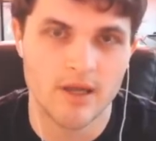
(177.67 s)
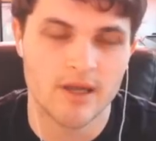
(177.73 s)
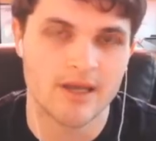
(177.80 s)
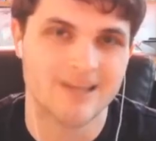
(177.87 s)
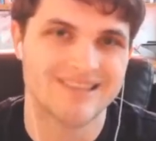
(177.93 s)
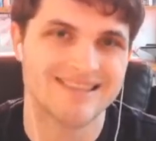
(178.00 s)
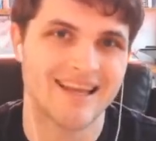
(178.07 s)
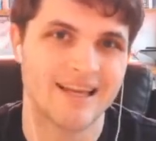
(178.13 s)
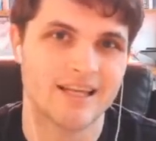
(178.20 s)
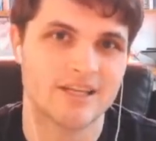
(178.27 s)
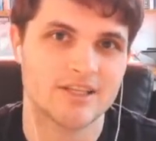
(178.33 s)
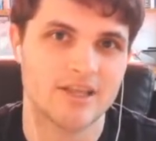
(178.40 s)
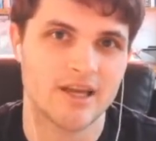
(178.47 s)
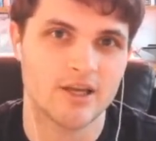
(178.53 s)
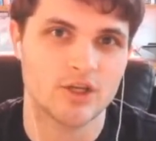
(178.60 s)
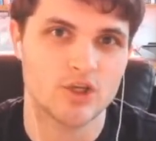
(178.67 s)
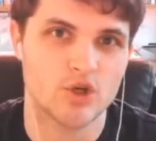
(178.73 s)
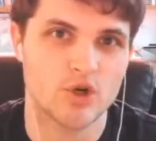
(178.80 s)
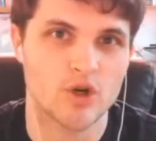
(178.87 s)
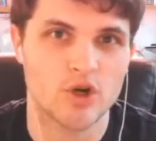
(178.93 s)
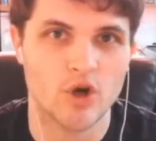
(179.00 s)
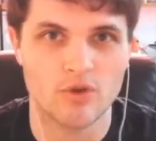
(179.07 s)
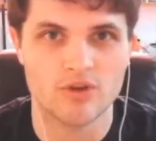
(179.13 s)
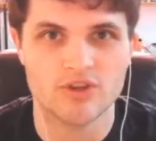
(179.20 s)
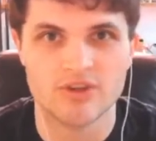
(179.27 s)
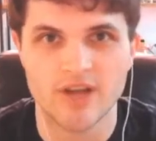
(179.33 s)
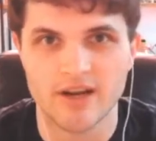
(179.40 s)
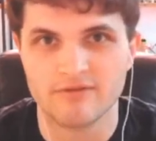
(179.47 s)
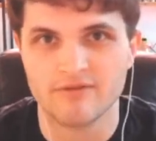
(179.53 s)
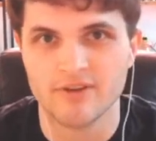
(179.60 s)
His laning stage, you can go the
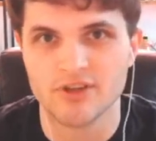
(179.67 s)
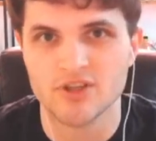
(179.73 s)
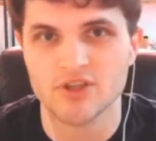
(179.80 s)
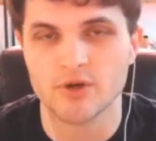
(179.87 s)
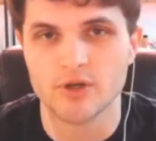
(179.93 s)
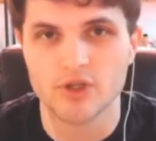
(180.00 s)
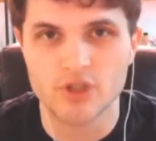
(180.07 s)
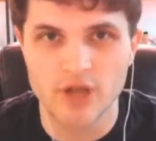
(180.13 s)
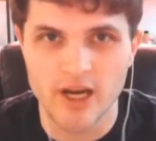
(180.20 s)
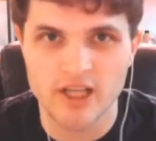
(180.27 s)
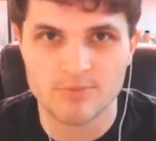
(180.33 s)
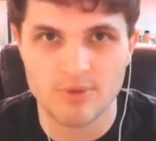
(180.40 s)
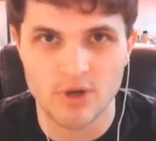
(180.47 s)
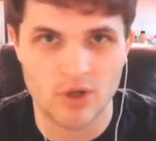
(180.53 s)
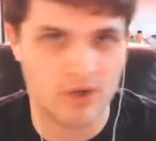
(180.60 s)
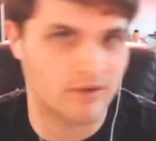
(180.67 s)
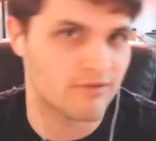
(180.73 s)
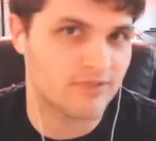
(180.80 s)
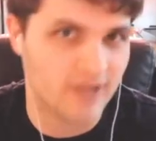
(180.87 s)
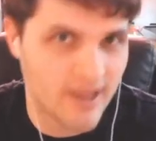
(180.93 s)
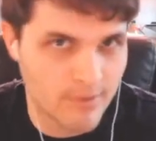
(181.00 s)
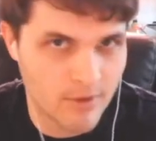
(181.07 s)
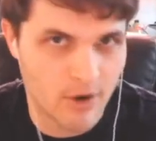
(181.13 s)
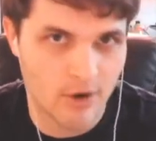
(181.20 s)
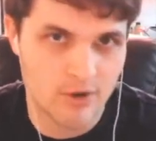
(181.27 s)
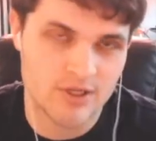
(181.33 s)
Sleight of Fist, Searing Chains build if Flame Guard's